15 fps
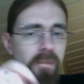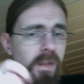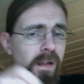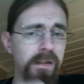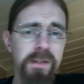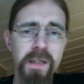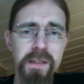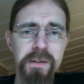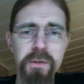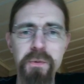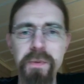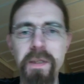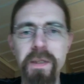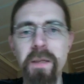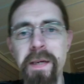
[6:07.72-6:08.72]
It
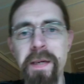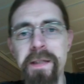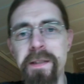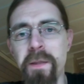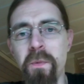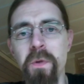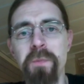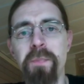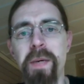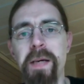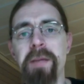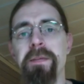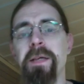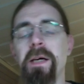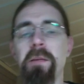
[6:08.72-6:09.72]
doesn't really matter what
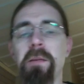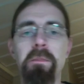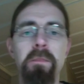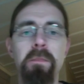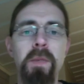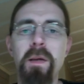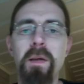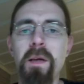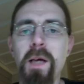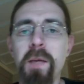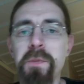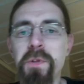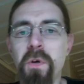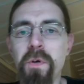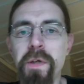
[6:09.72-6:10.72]
brand I'm
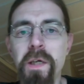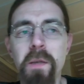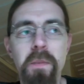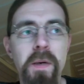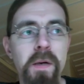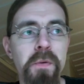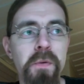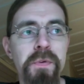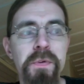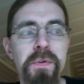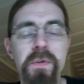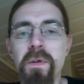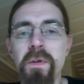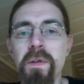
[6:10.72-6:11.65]
talking about.